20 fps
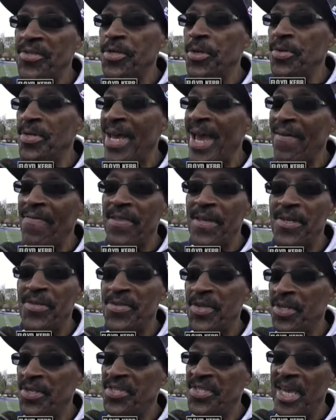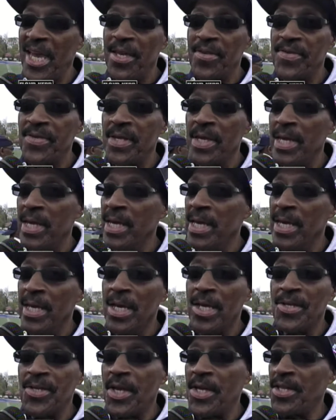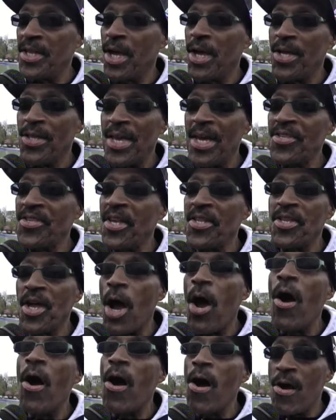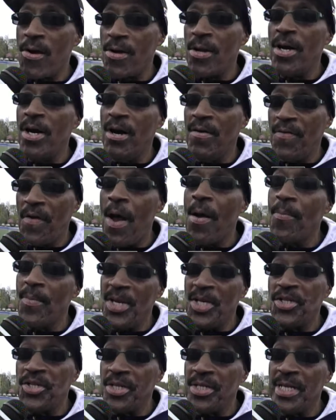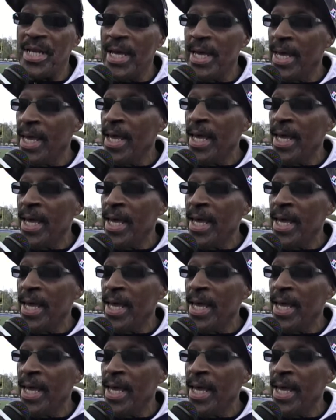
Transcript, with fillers: student athlete success, is that that's at the heart of our mission.